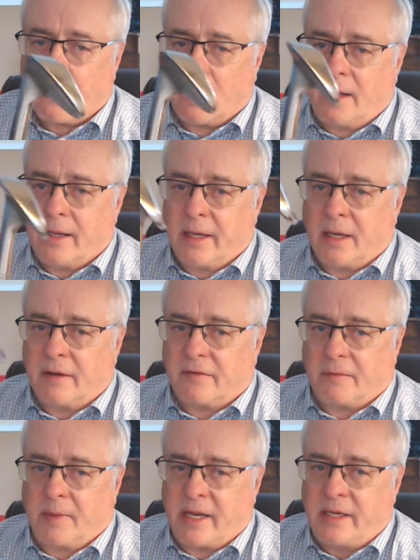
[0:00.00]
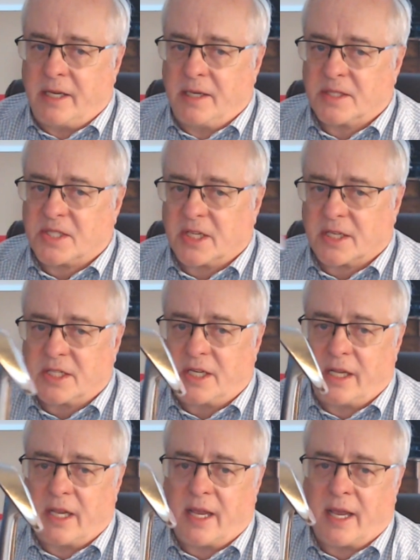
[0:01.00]
from
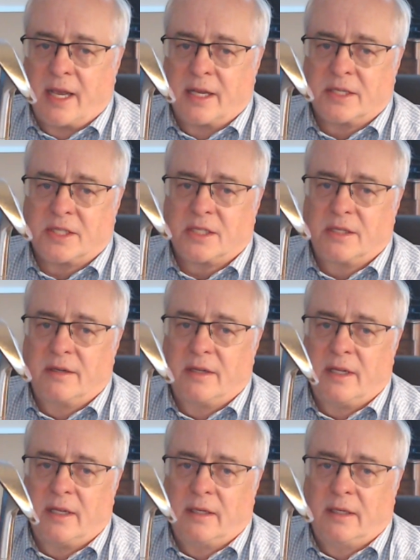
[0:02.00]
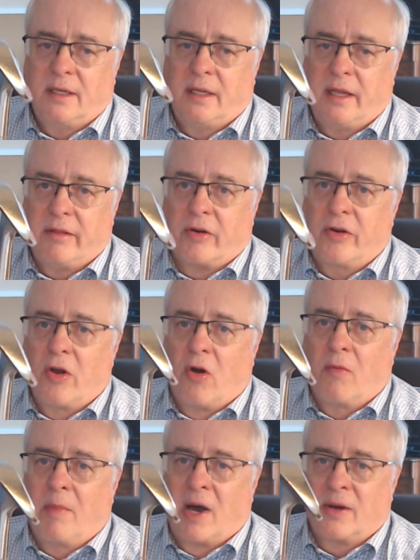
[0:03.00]
1960 has either
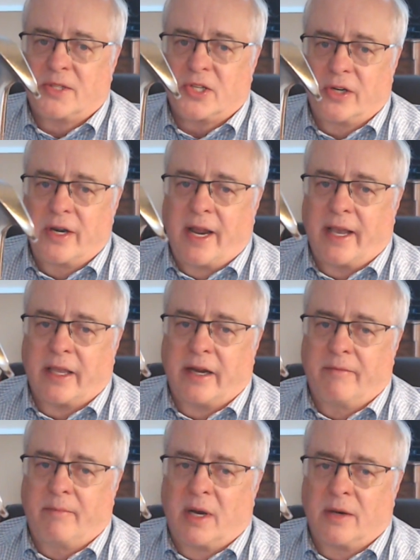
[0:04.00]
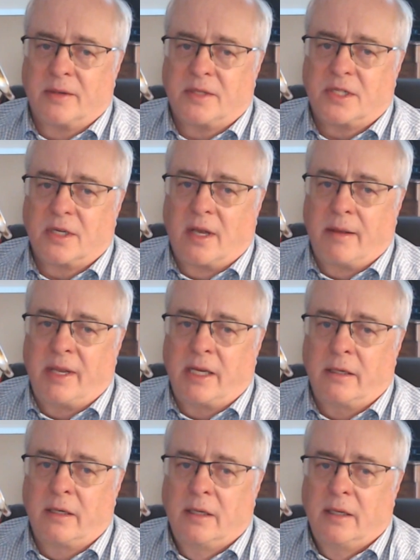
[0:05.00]
no bounce or negative bounce. I
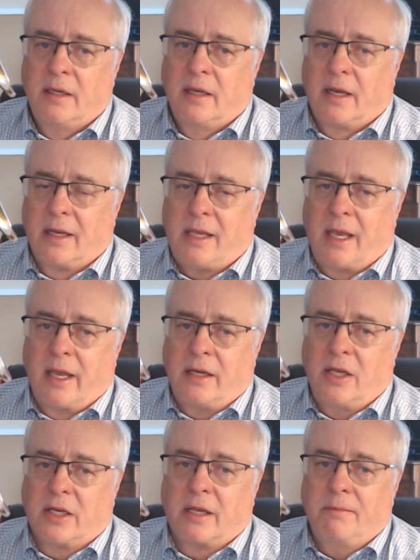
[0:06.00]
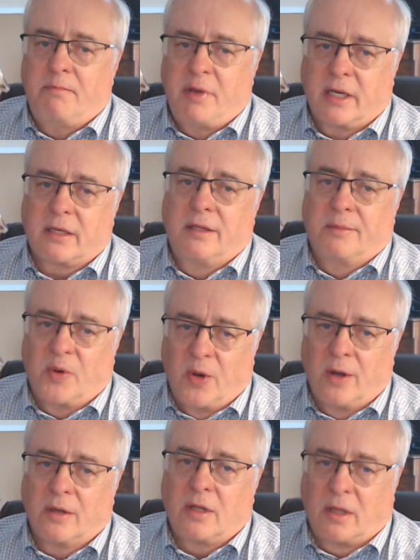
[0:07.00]
mean, again, you can pick the
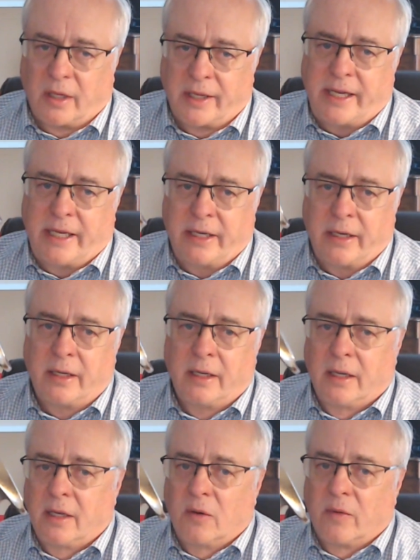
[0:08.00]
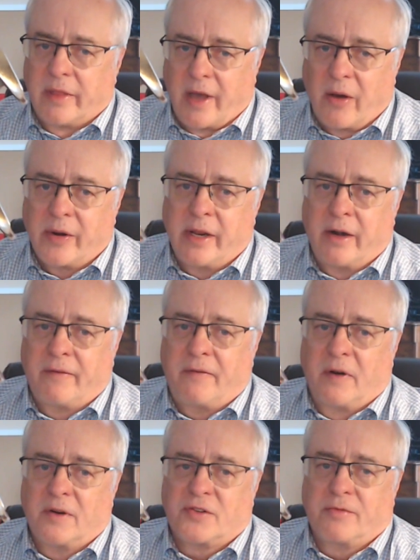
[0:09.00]
ball clean without
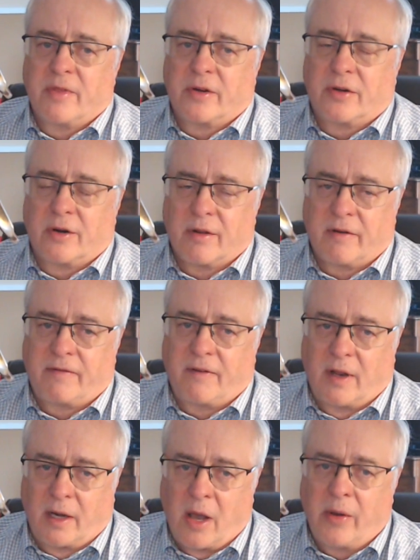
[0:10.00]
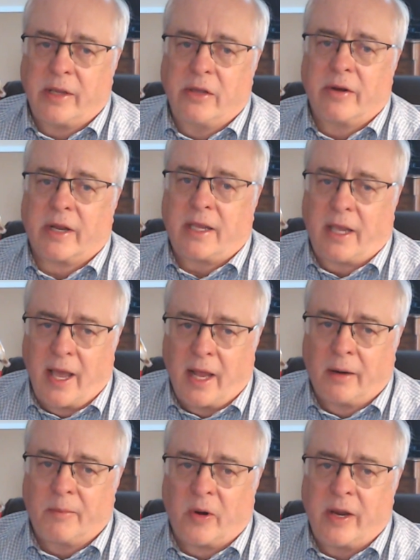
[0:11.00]
interference from the turf, allowing you to
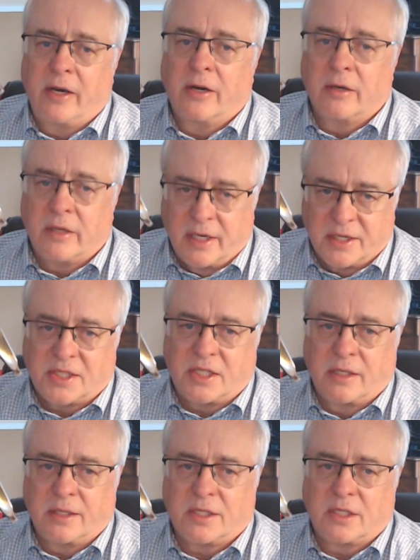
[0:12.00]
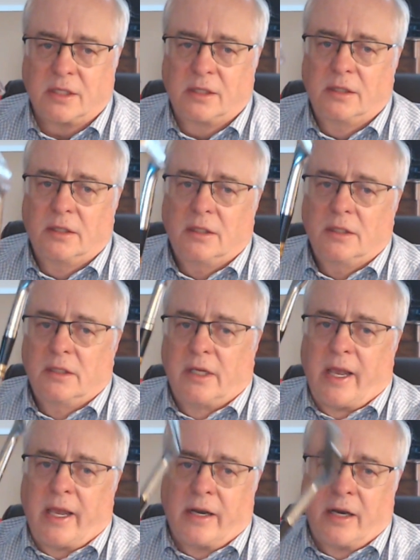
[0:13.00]
calibrate your distance
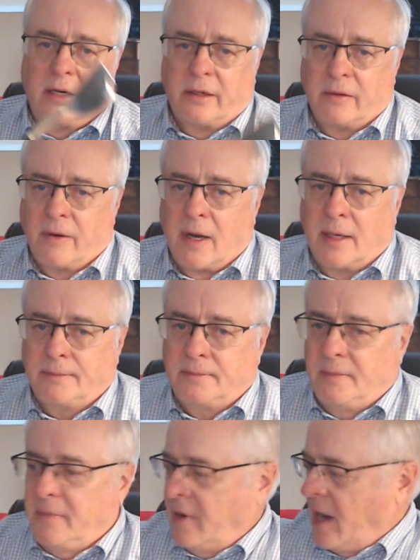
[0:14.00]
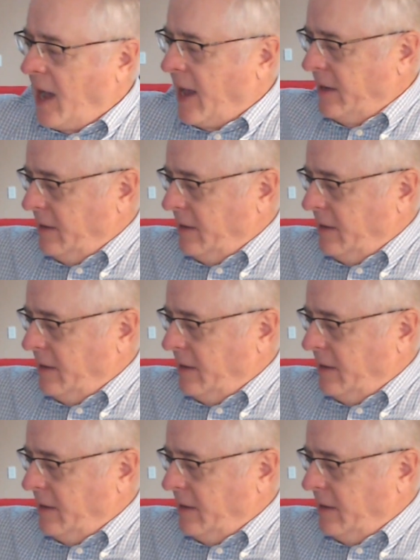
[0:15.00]
and to not